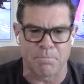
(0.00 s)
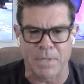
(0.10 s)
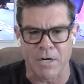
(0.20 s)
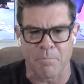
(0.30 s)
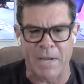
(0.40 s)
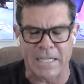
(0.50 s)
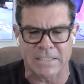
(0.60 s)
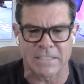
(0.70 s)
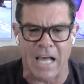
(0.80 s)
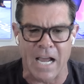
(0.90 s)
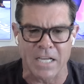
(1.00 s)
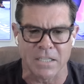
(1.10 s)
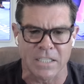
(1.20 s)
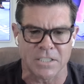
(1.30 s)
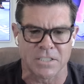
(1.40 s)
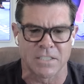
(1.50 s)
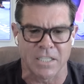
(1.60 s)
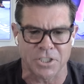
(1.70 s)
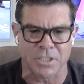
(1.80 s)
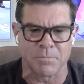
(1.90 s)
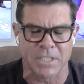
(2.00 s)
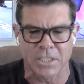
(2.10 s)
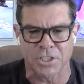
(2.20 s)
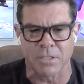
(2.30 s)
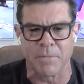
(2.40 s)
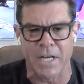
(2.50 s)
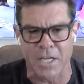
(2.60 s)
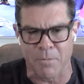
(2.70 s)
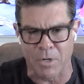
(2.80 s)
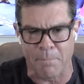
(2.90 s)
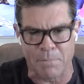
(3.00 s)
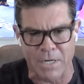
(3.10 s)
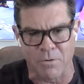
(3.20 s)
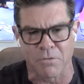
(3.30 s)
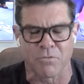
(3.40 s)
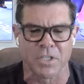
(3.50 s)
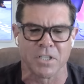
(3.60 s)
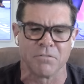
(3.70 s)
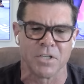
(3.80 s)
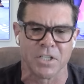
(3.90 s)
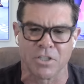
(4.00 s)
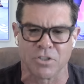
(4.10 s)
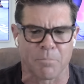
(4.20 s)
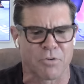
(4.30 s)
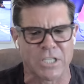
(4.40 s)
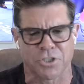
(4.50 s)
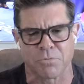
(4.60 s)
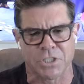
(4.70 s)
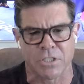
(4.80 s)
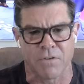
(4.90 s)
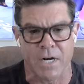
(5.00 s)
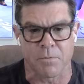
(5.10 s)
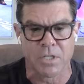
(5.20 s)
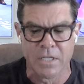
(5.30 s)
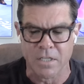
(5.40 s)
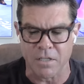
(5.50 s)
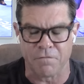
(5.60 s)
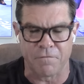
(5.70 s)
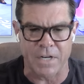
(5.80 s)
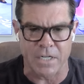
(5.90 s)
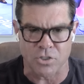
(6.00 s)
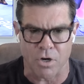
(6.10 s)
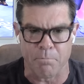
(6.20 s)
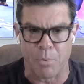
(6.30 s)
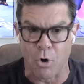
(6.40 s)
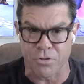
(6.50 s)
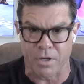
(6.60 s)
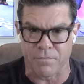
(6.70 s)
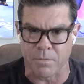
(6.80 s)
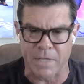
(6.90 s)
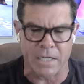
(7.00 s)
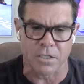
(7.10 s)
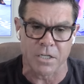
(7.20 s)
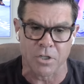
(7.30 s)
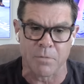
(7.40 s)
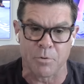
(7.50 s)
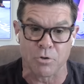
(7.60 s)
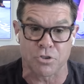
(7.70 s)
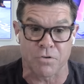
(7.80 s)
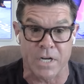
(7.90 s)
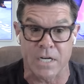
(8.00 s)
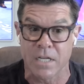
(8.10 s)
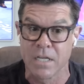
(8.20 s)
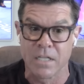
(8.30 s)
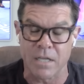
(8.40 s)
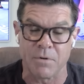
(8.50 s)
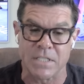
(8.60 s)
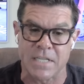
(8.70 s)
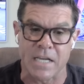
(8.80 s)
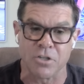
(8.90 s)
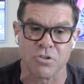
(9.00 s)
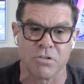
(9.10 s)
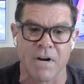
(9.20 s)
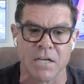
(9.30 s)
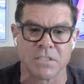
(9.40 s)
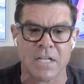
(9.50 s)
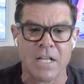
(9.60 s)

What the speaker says: pitter-pat style, like just touching him, then hit him with a big one, really, really good. The pressure was incredible. The fitness on both of them, they clearly both trained. They went 10 good rounds.